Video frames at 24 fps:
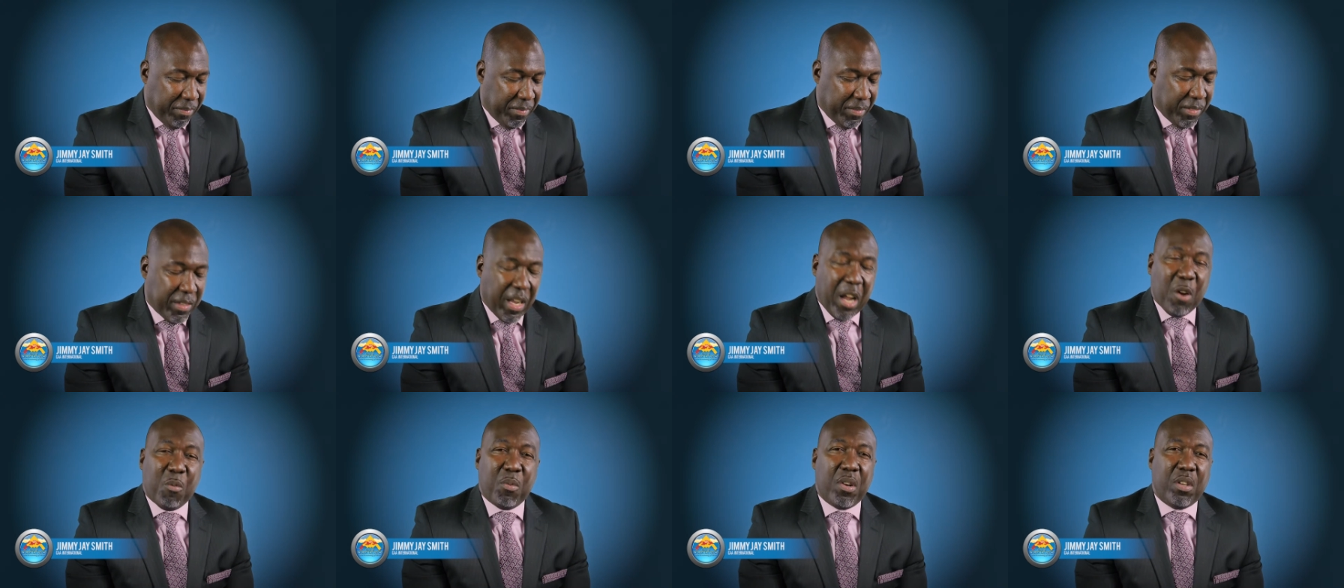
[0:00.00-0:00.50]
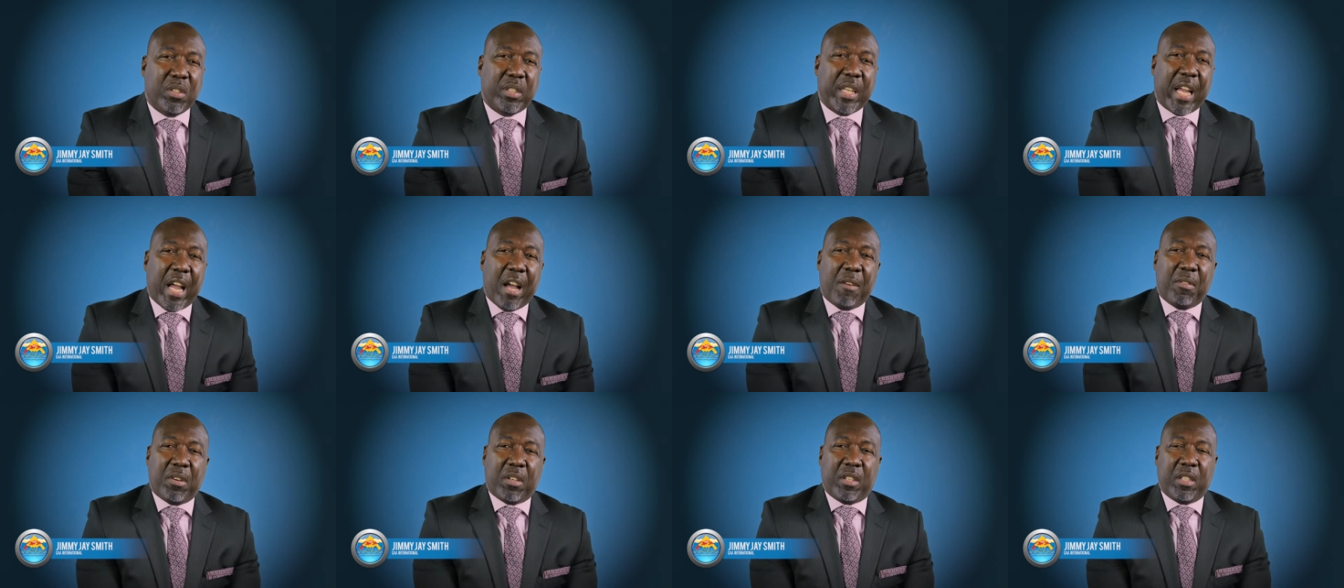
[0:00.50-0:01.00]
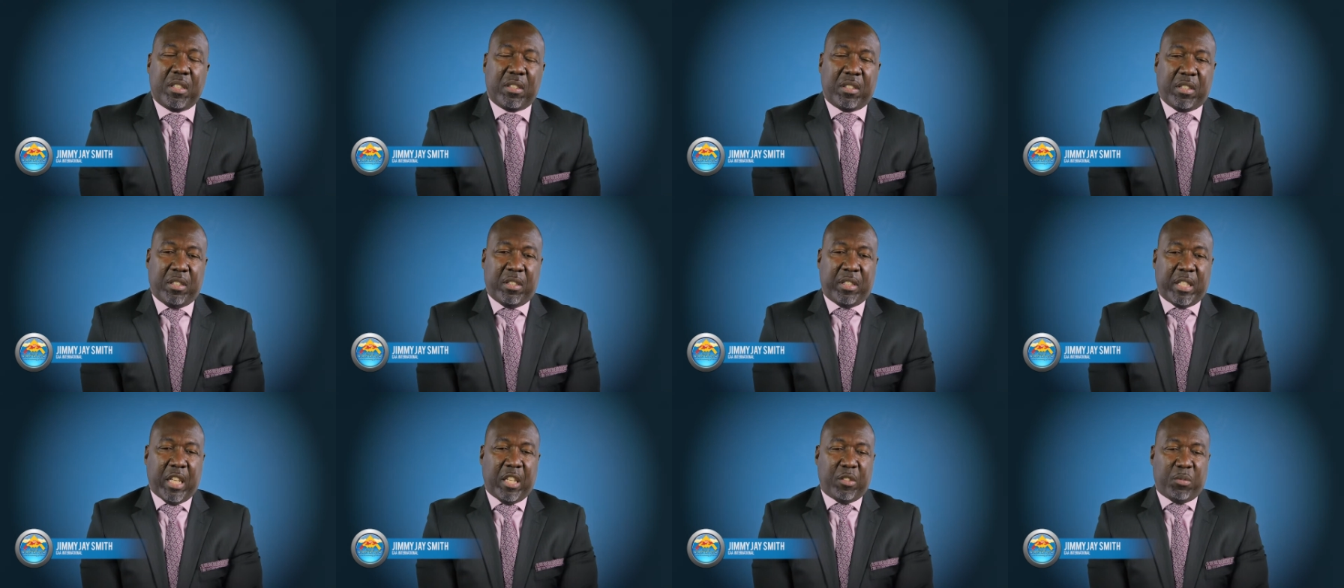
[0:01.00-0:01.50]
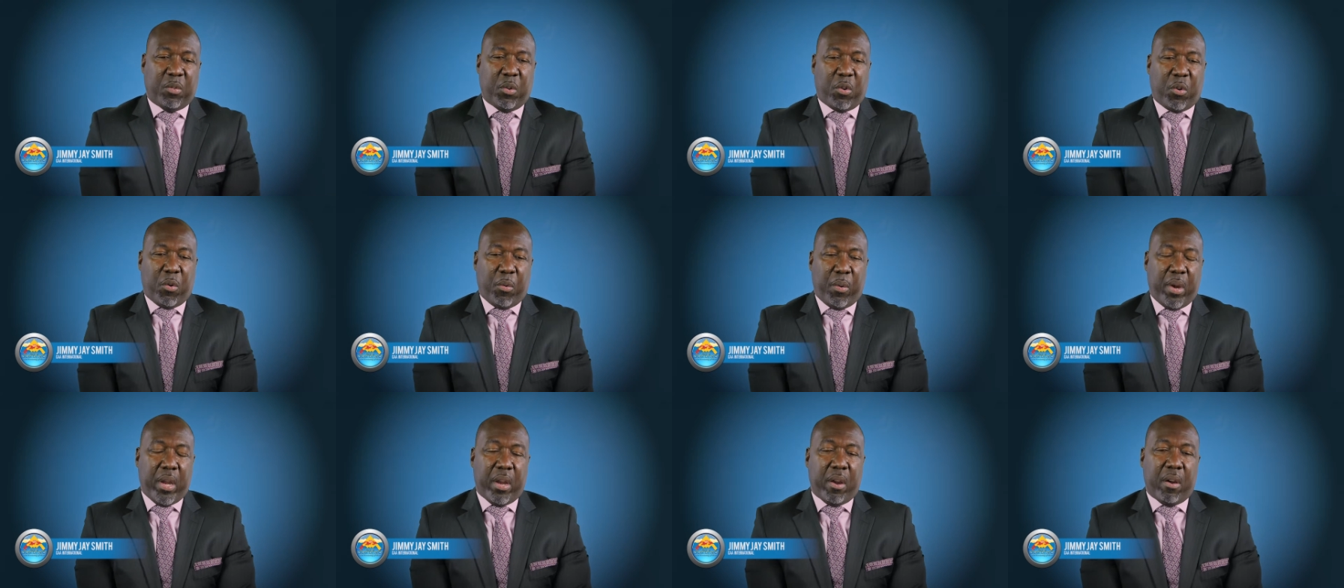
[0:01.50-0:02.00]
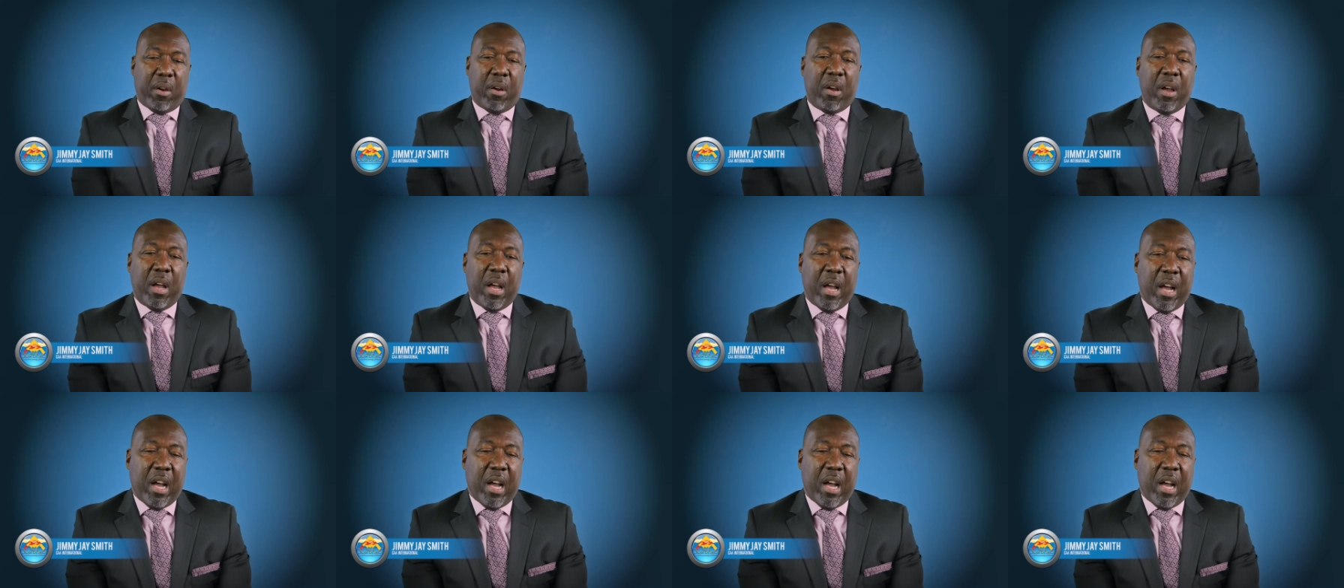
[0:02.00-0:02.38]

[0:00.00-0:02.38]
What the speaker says: I went on to have a good, successful career.